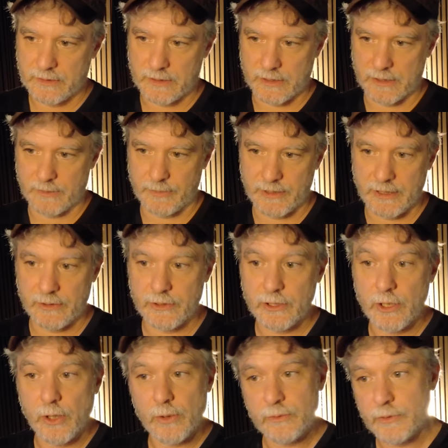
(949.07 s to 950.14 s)
Uh, but here you
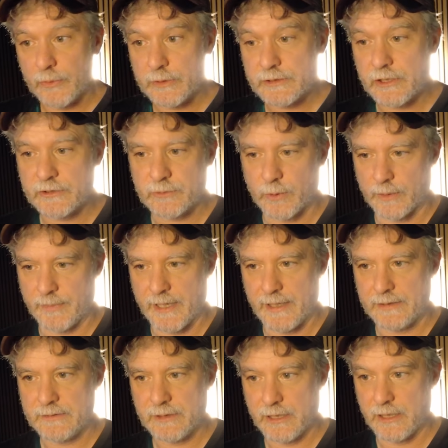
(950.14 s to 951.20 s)
go. The results weren't
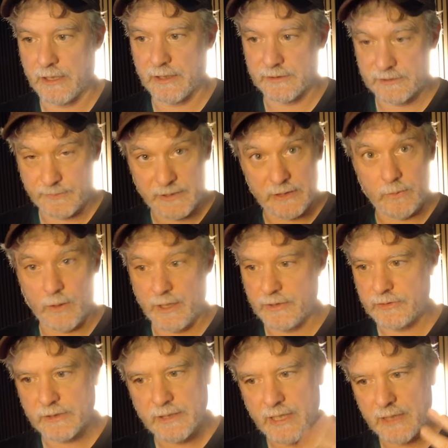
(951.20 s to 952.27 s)
bad, uh, speed-wise.
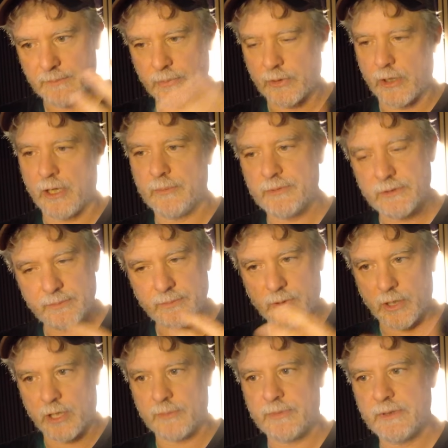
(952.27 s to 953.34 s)
And again, prompts,
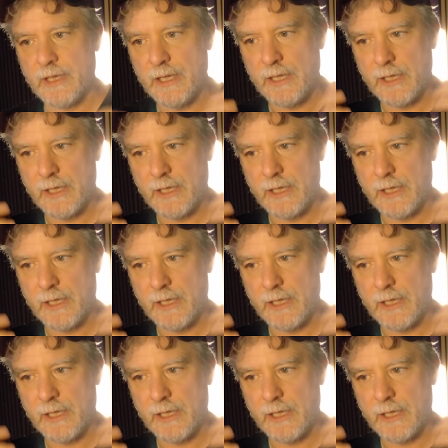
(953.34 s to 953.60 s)
prompts.